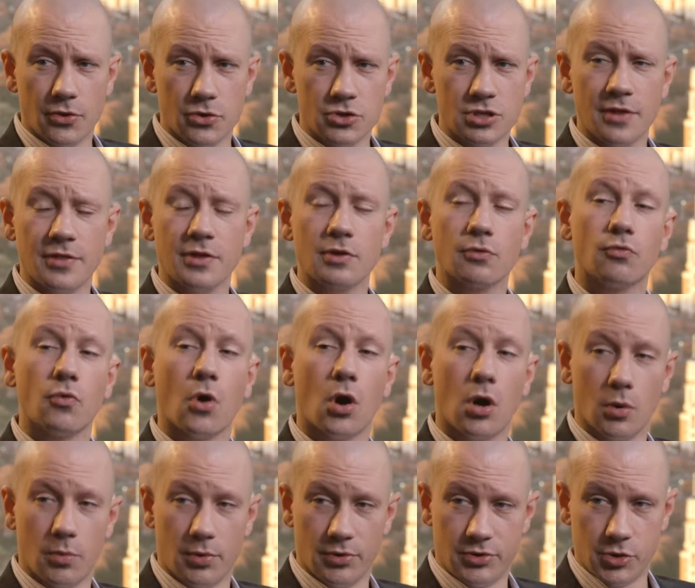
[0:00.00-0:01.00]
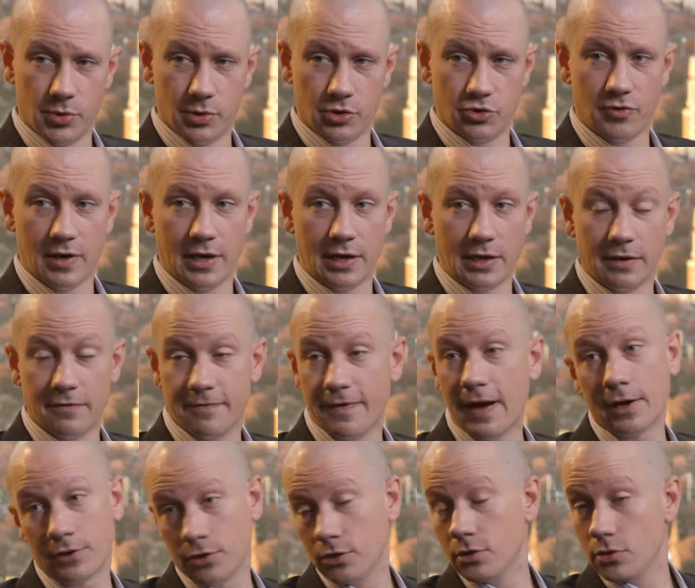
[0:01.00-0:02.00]
There's nothing wrong with doing training. In
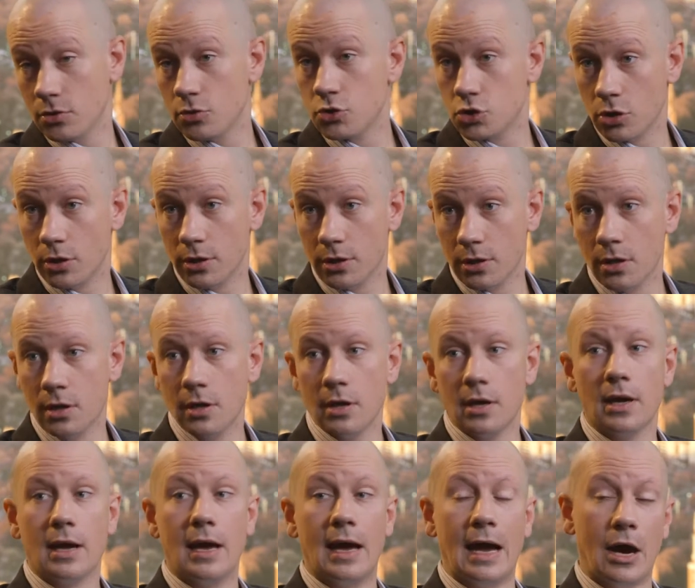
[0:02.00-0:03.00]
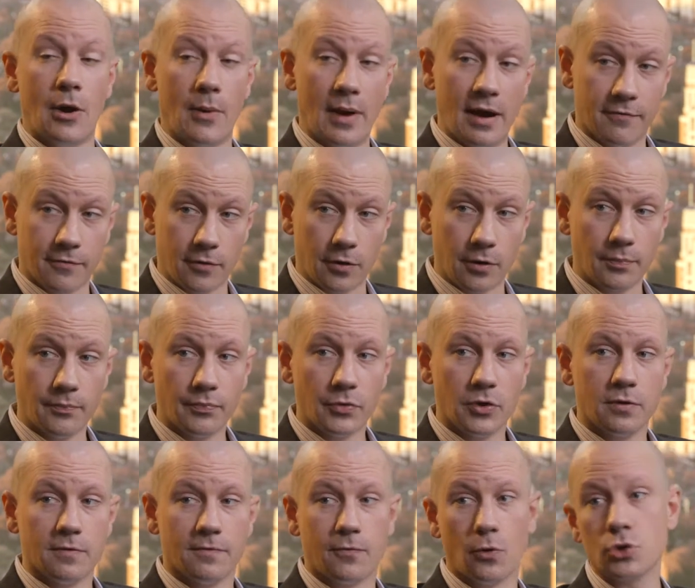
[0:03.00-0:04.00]
fact, you should. However,
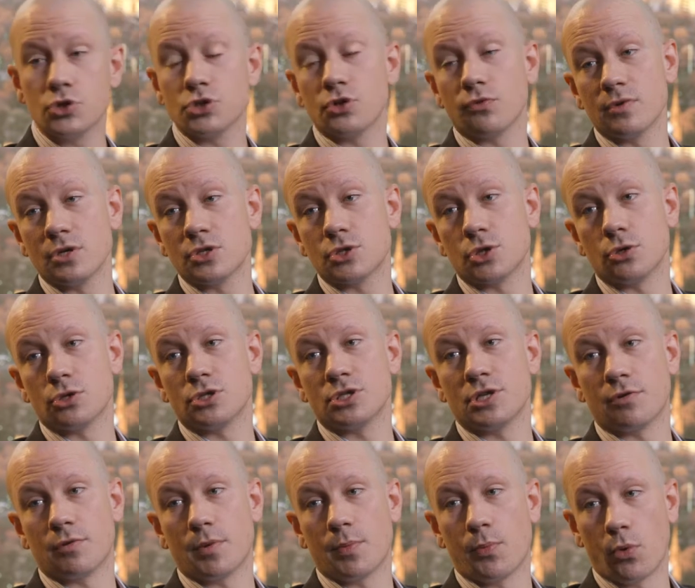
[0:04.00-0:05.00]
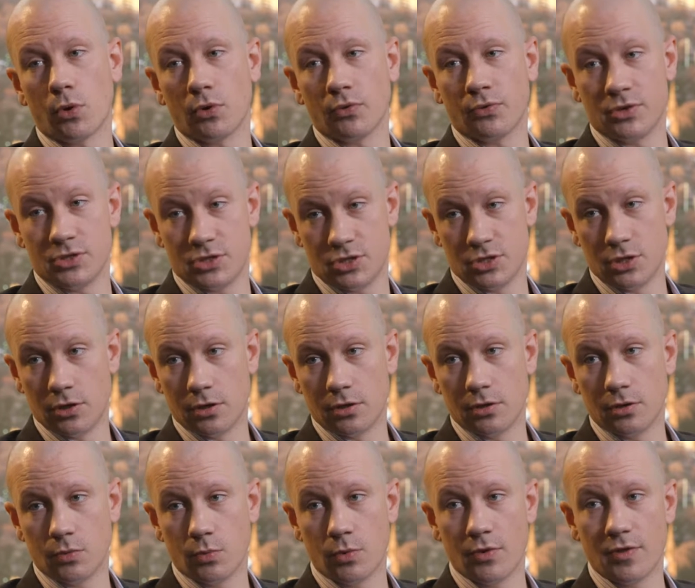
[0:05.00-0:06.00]
Forrester Research did a report this year
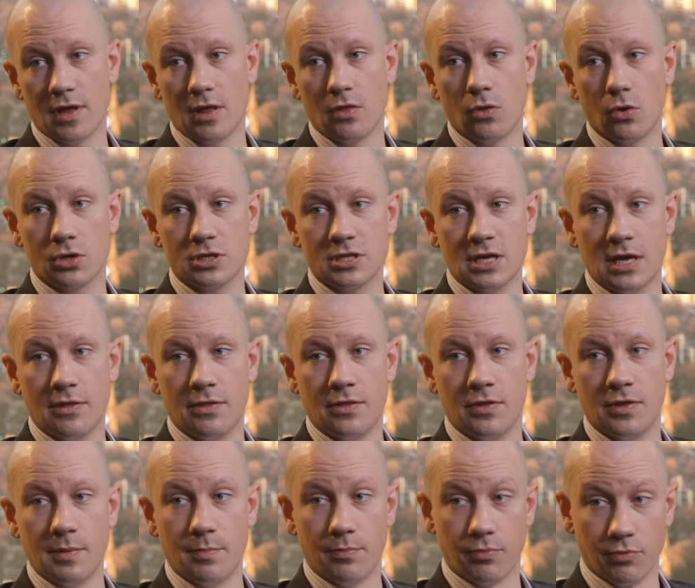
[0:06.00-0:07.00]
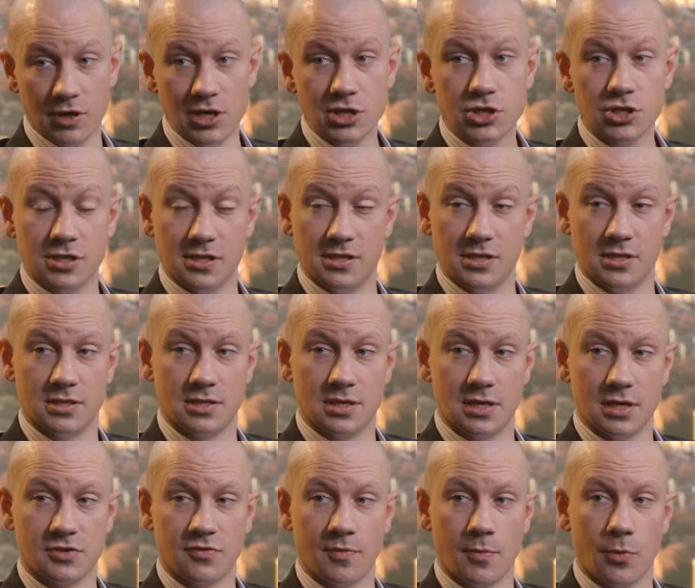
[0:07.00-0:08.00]
where they looked at the breach
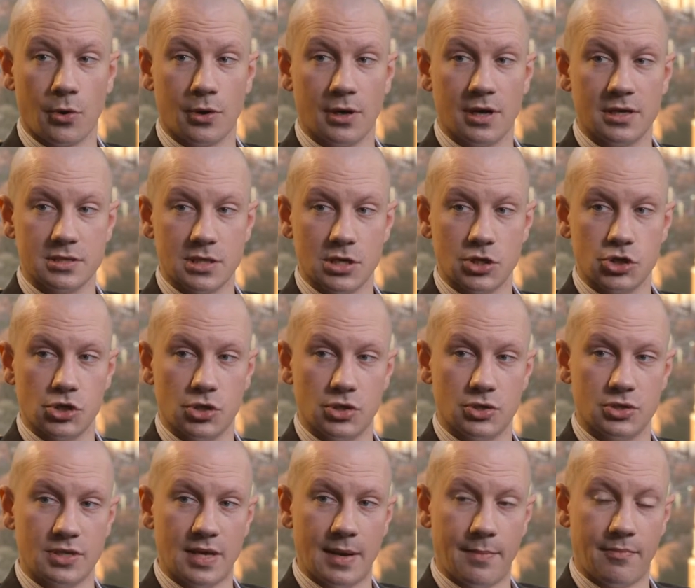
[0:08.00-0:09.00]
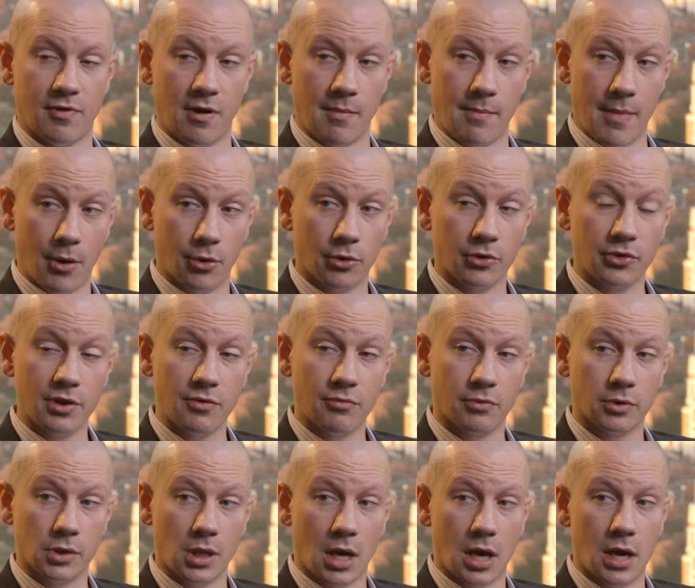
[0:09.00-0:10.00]
statistics from organizations that primarily
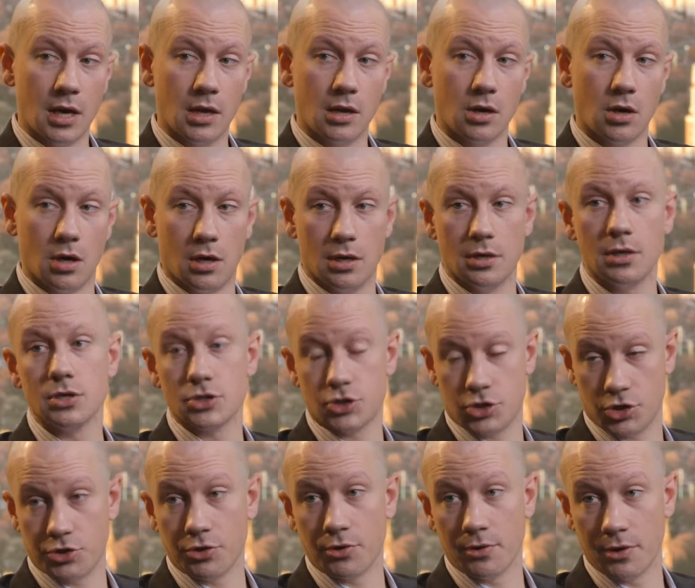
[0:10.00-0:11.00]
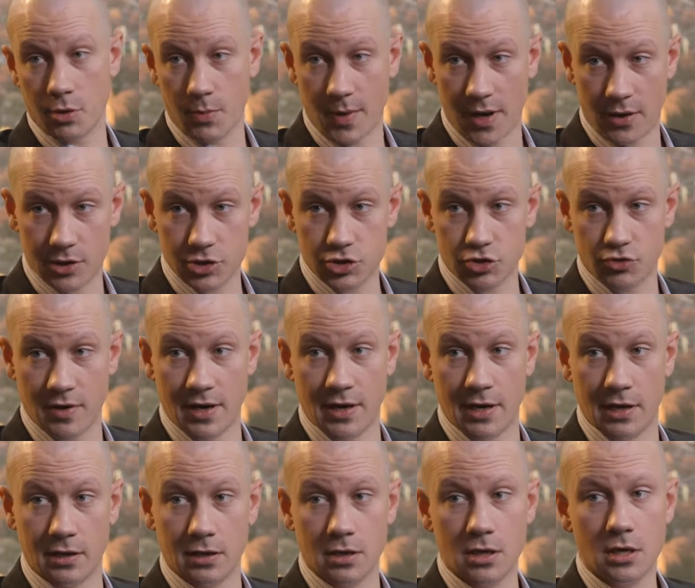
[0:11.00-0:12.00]
rely on security awareness
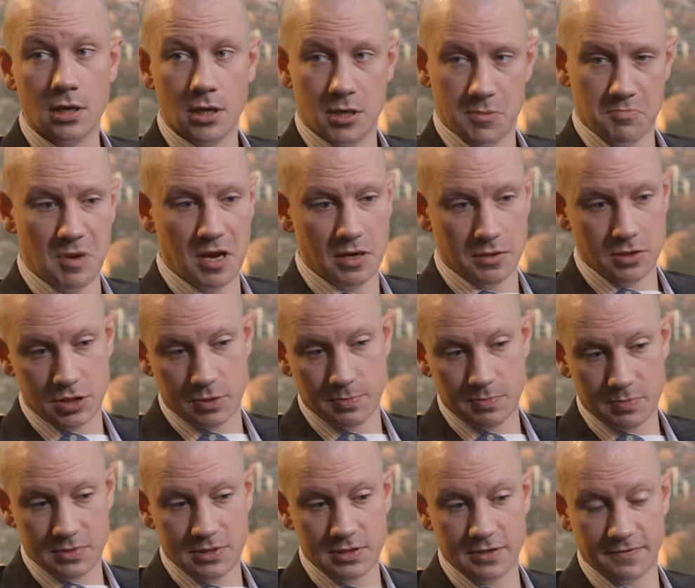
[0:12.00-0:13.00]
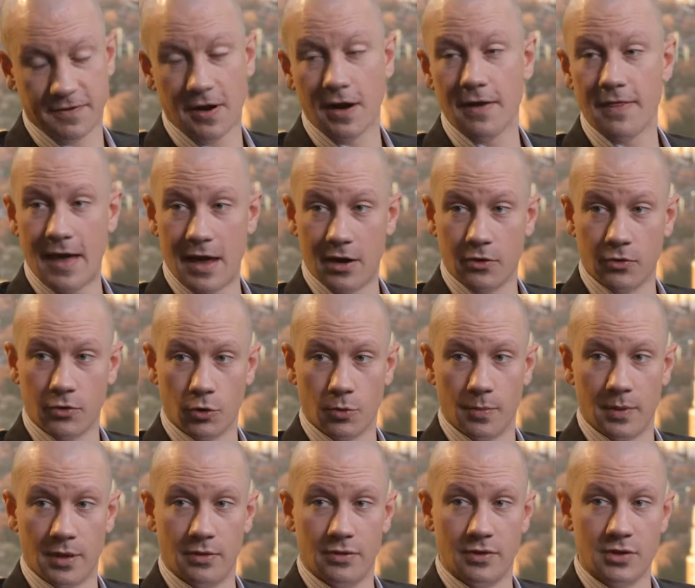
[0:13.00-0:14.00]
training. And to define that a
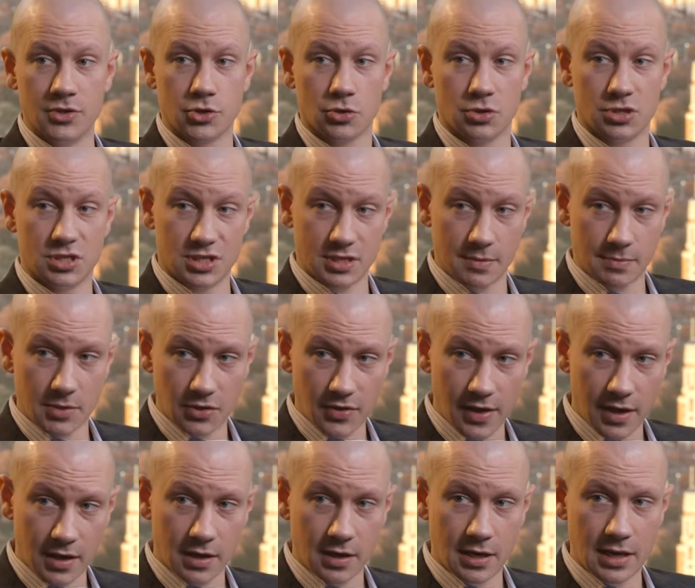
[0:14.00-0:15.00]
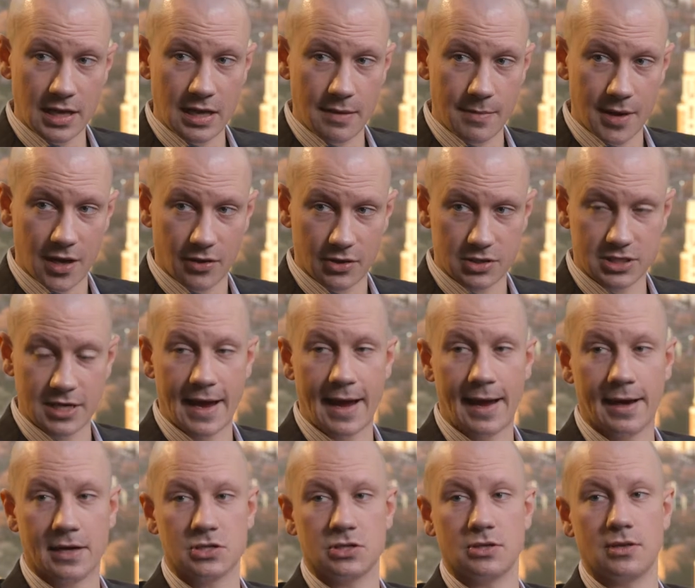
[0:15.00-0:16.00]
little bit, these are simulated email
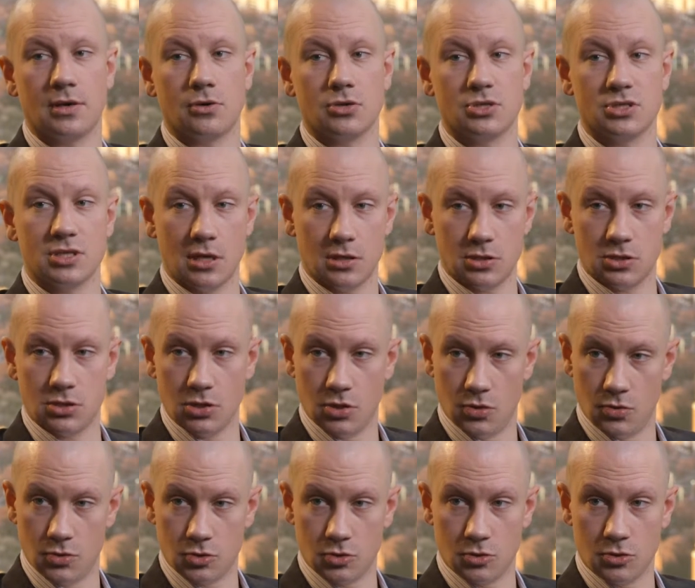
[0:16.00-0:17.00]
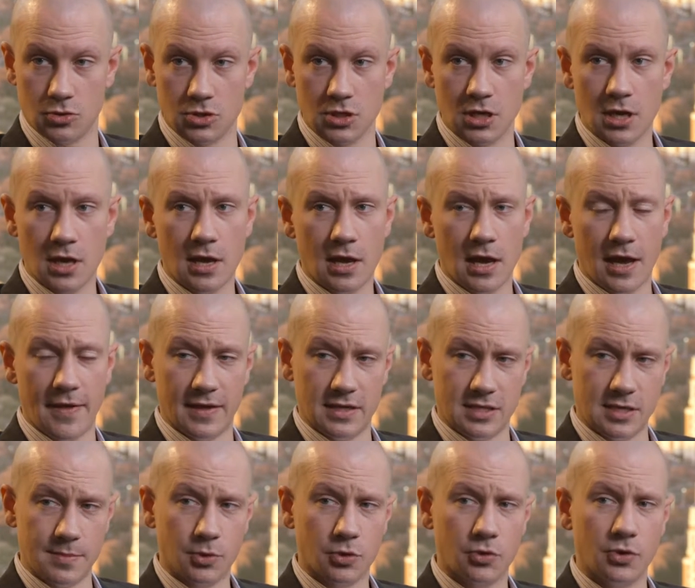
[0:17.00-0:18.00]
attacks that are sent to users, and they
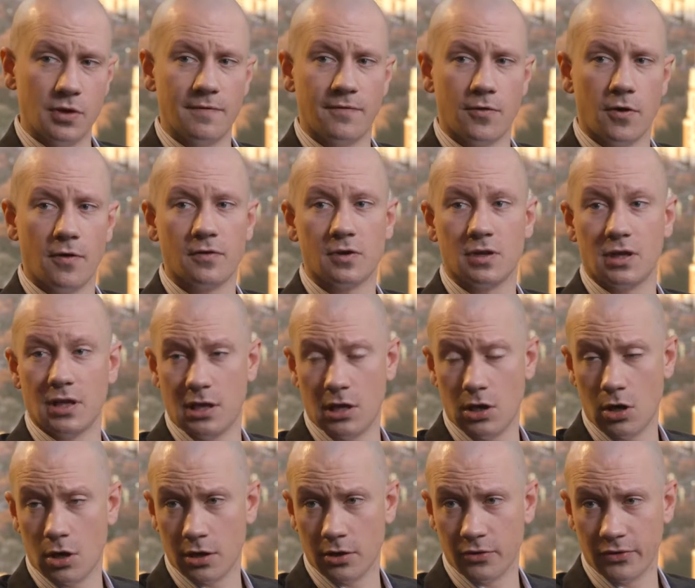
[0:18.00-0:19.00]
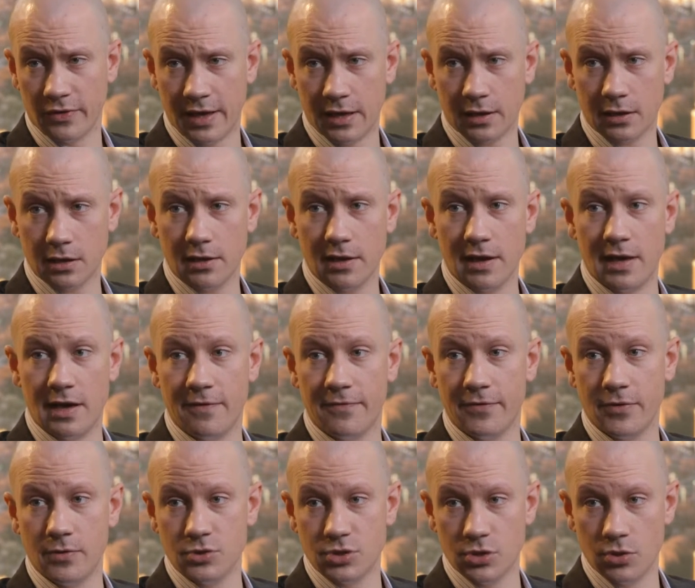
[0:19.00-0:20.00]
typically involve clicking on a link, and
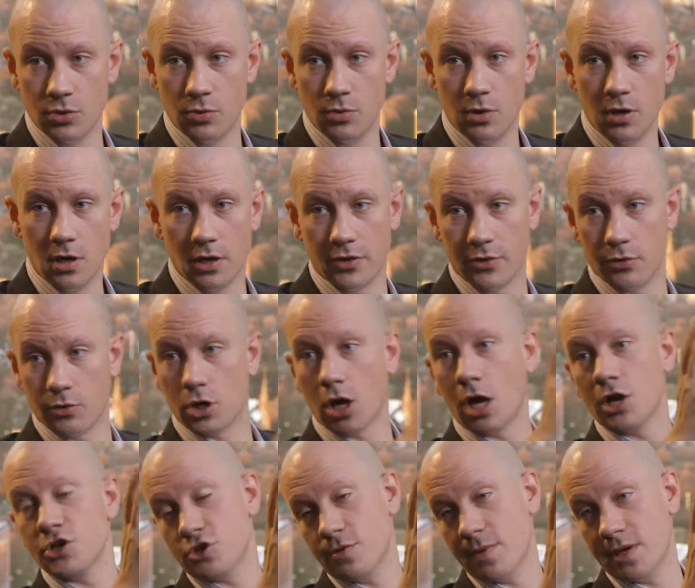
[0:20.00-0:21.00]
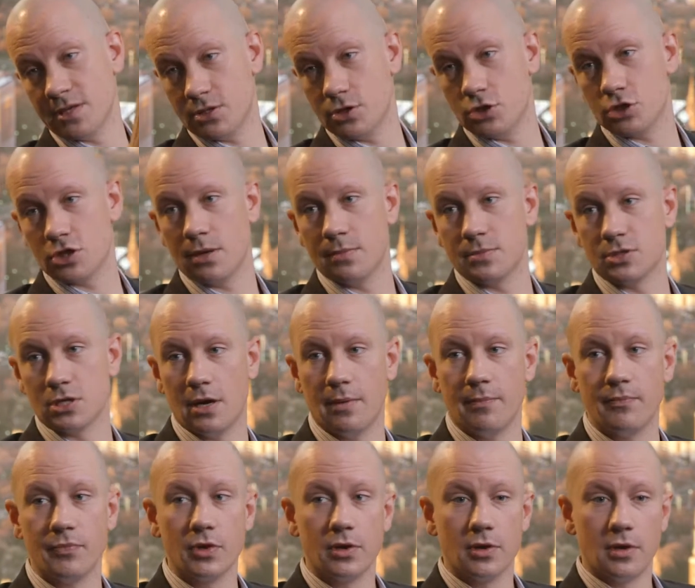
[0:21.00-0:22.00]
if you do, a little gotcha message comes
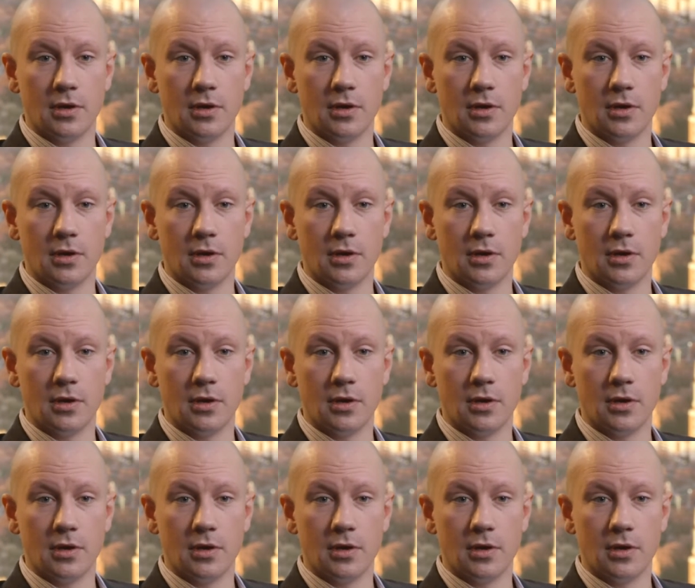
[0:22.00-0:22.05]
up.